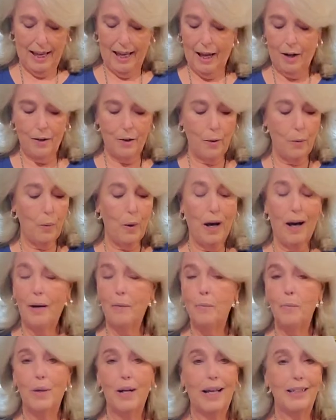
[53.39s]
I don't know
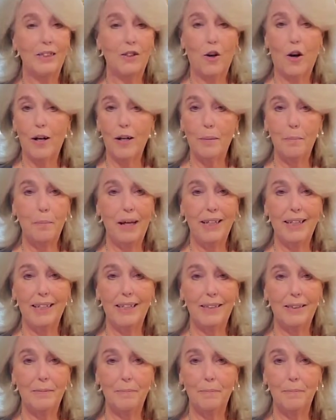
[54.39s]
why. When I started
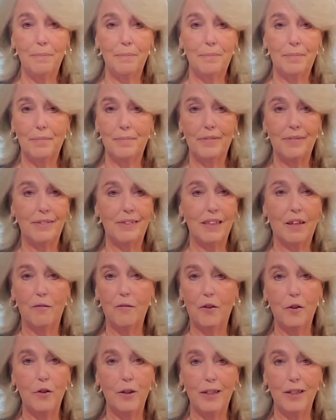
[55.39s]
making them a
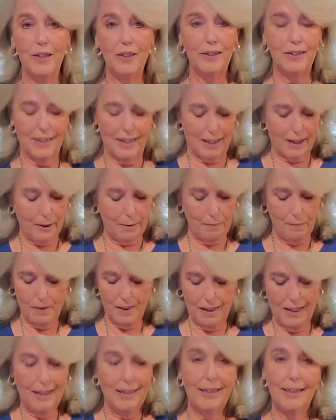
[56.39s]
few years ago,
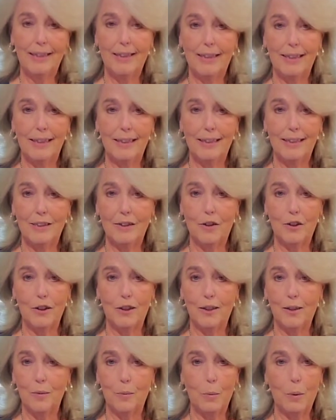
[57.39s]
this is
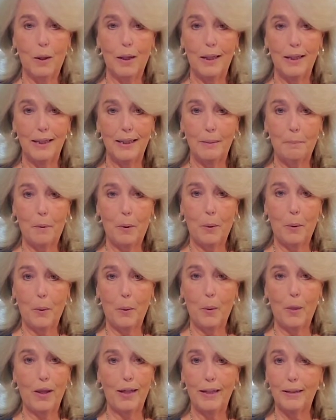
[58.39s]
just the
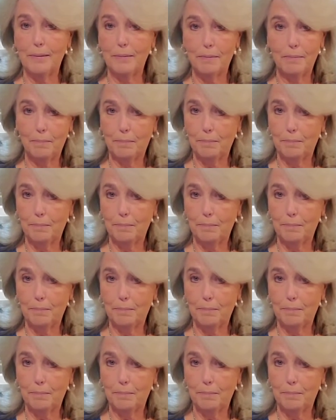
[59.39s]
bowl that